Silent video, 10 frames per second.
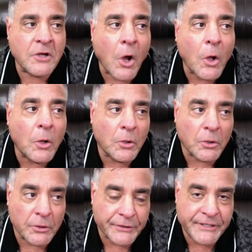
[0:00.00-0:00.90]

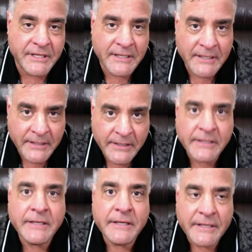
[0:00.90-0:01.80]
gold
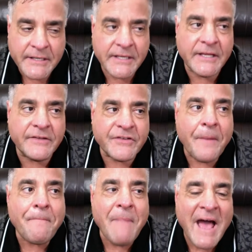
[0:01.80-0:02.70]
is
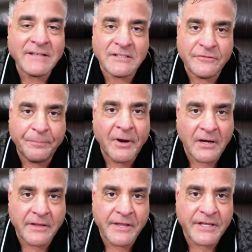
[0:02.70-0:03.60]
a massive
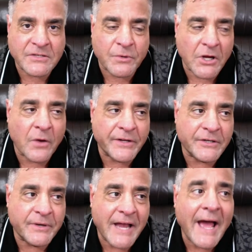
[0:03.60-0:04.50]
part of this. We're going
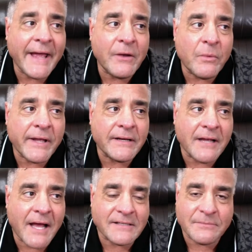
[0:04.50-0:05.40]
into it. I went and
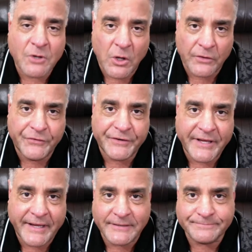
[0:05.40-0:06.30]
got some gold today.